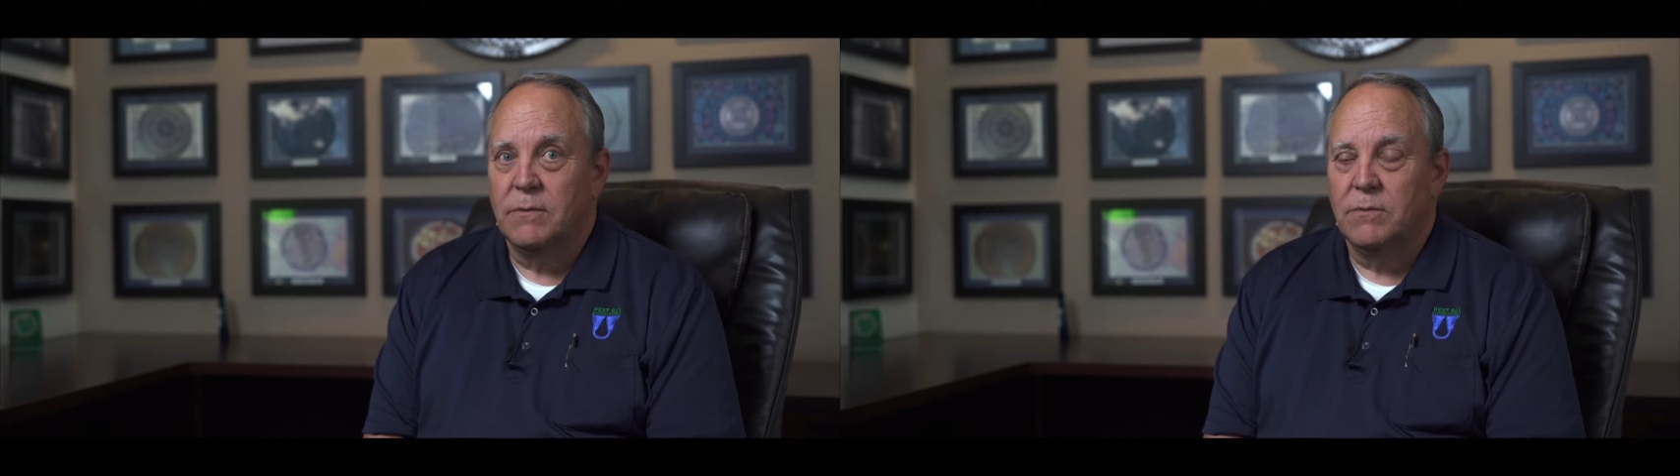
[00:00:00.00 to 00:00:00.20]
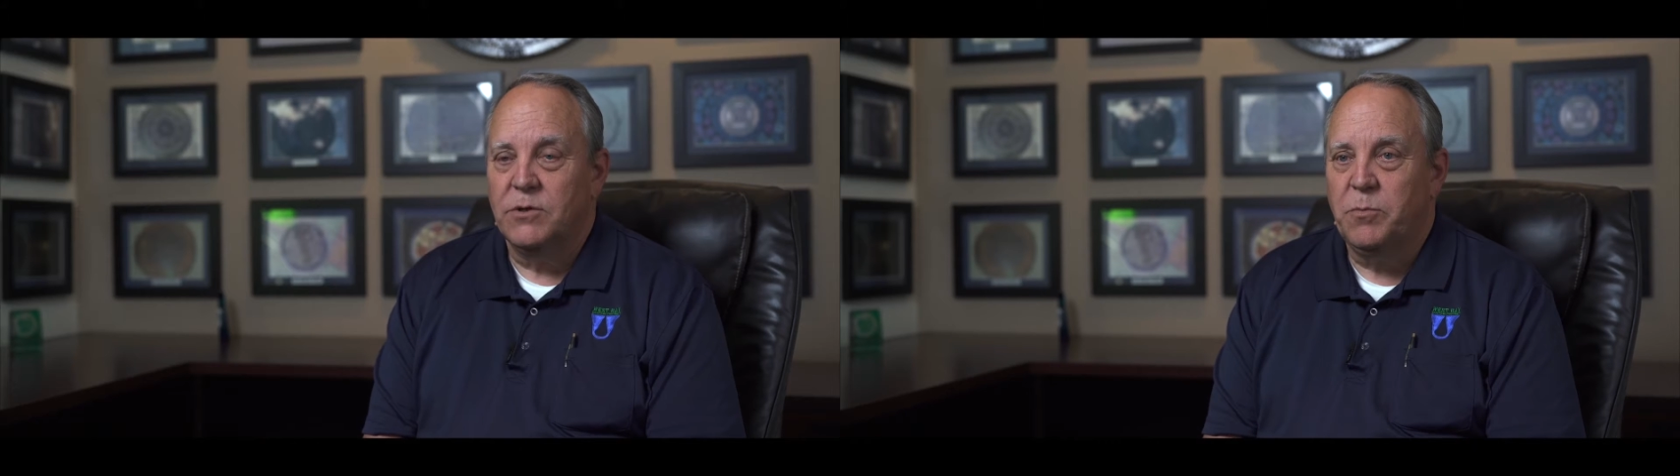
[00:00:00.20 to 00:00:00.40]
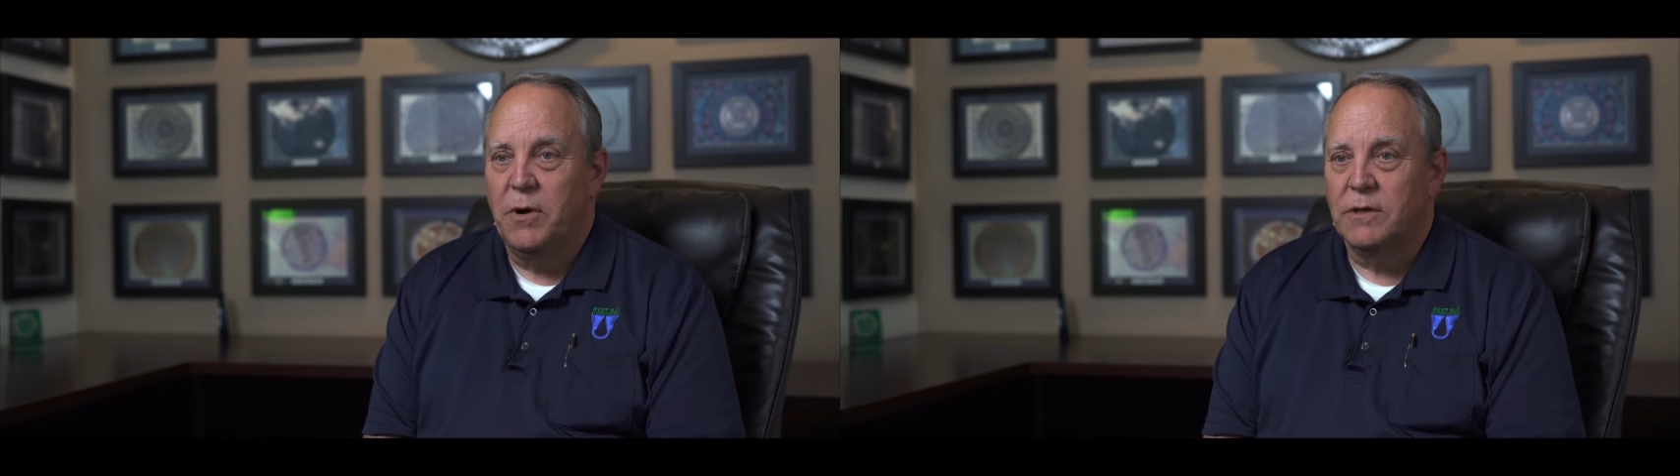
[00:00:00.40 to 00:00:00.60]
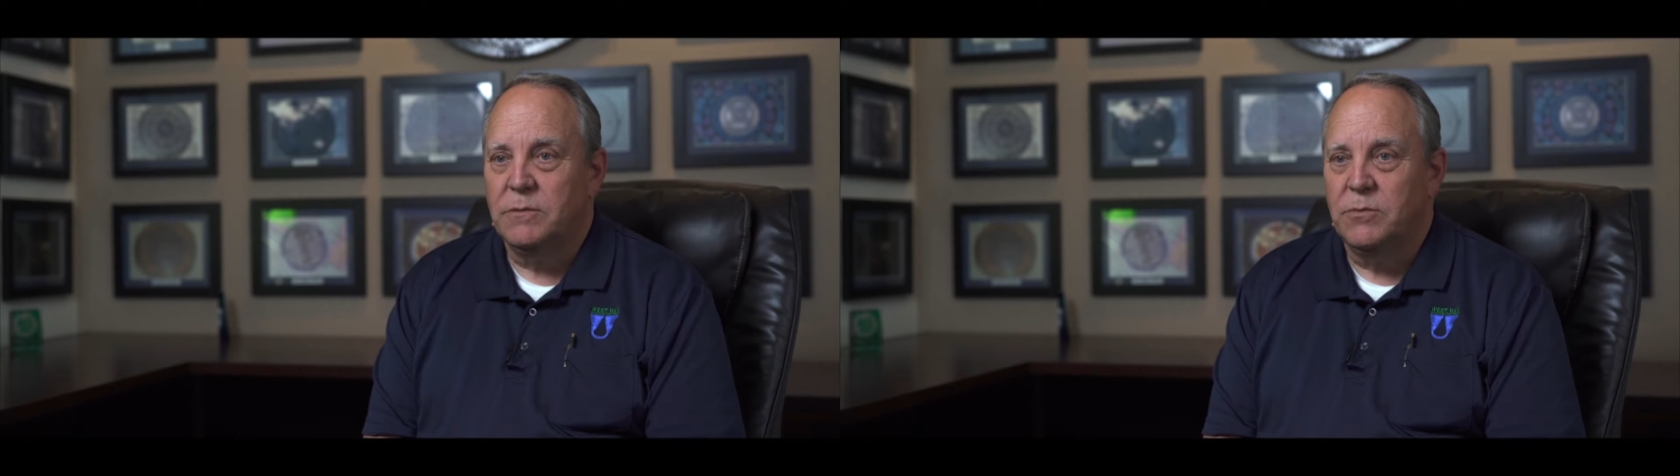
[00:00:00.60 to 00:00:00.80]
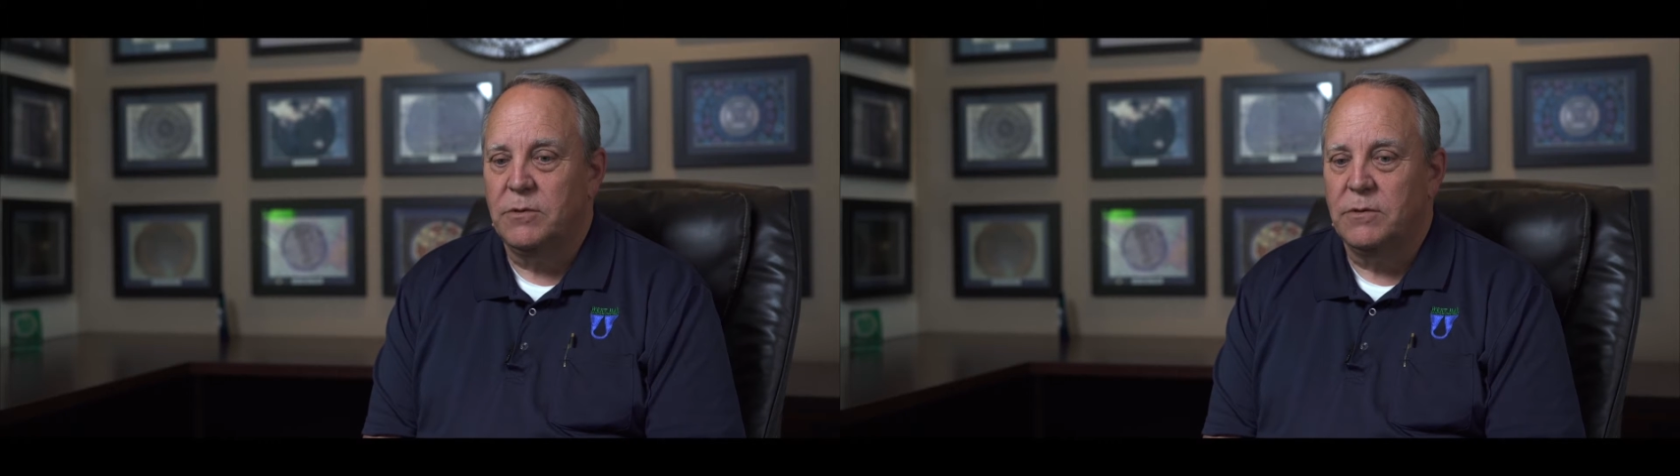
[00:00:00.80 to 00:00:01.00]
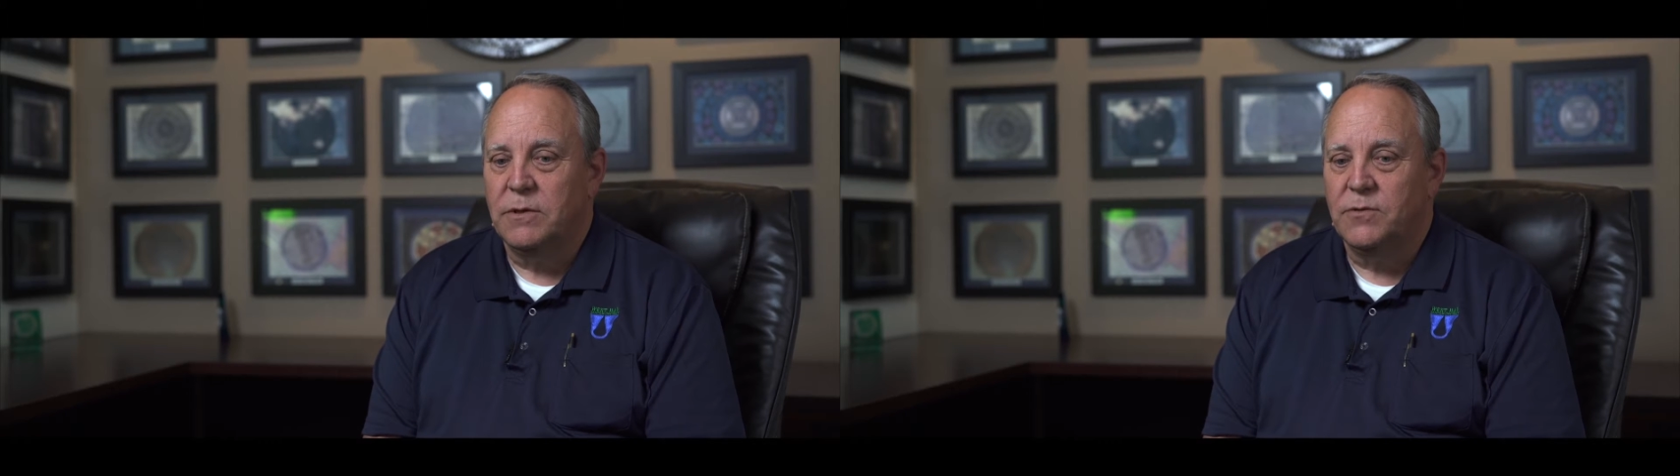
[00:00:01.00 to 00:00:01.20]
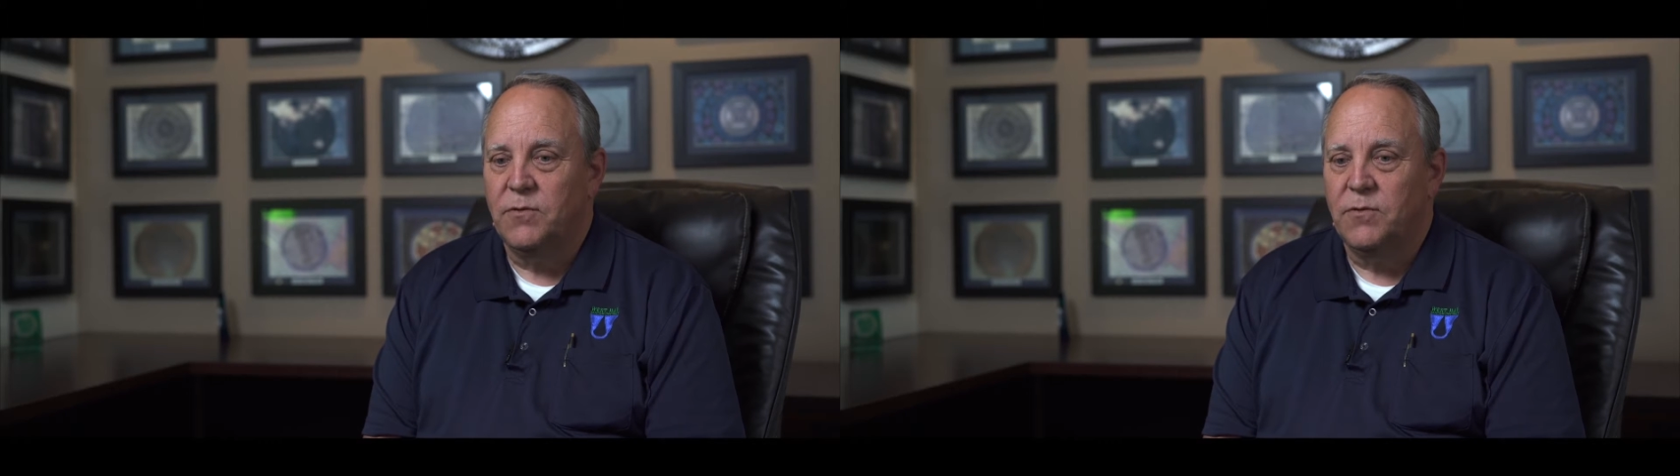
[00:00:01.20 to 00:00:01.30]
responsible as